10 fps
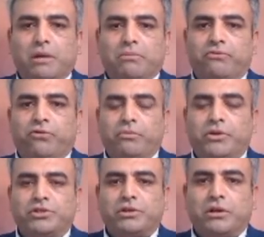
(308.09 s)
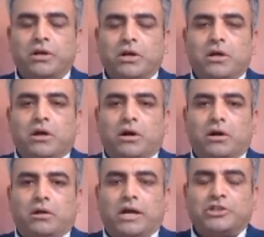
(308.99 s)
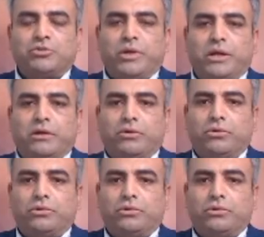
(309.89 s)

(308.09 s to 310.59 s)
hammer formation last week.